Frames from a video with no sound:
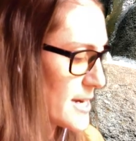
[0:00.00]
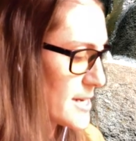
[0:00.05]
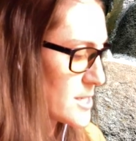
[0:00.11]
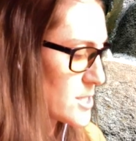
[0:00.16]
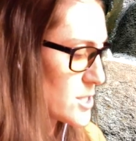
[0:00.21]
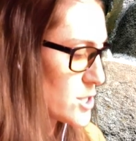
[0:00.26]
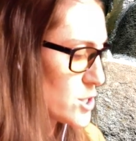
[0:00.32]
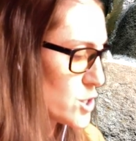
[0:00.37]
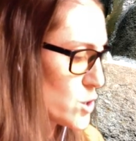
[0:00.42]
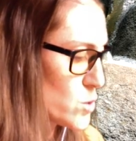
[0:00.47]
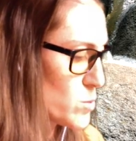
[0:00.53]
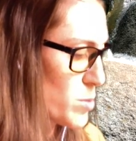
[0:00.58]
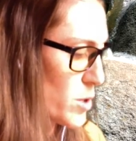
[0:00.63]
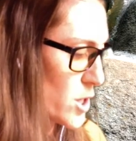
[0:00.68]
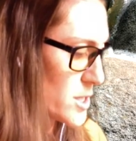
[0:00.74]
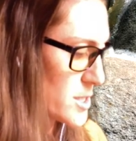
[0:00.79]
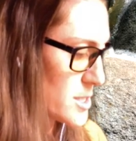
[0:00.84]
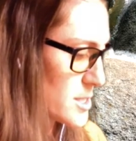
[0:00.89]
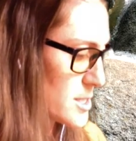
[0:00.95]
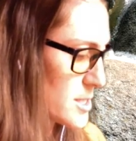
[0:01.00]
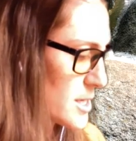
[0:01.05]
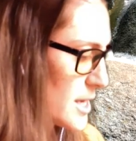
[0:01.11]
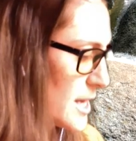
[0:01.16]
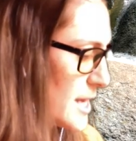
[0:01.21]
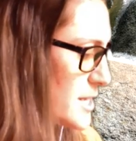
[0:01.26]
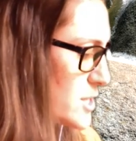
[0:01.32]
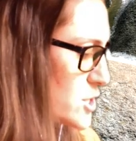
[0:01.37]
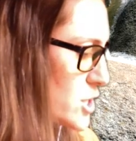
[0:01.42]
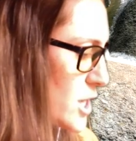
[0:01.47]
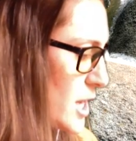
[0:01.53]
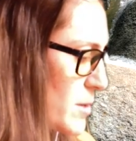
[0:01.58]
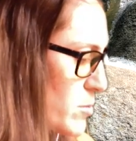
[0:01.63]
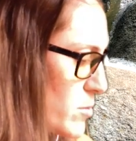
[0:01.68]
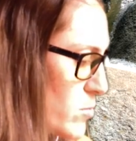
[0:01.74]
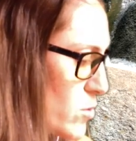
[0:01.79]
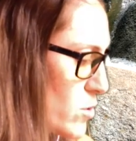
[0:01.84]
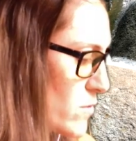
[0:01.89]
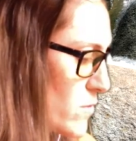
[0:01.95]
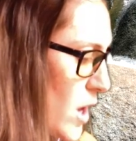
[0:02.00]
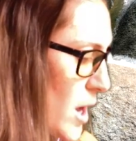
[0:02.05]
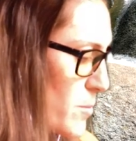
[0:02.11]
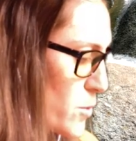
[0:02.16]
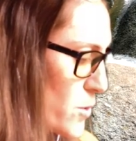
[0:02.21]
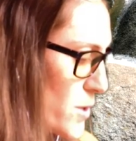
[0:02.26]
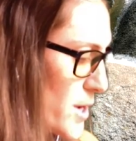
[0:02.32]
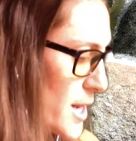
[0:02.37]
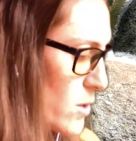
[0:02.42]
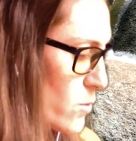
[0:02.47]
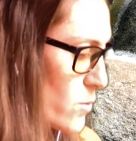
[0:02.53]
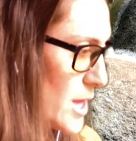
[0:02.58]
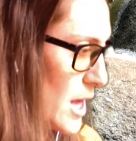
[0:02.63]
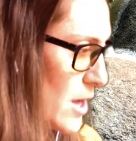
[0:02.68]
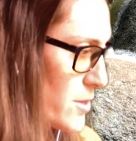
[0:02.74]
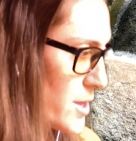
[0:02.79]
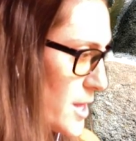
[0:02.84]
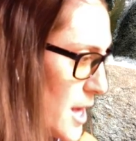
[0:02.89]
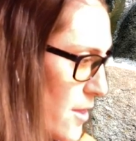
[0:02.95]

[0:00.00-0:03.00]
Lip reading: into two parts, each capable of operating without the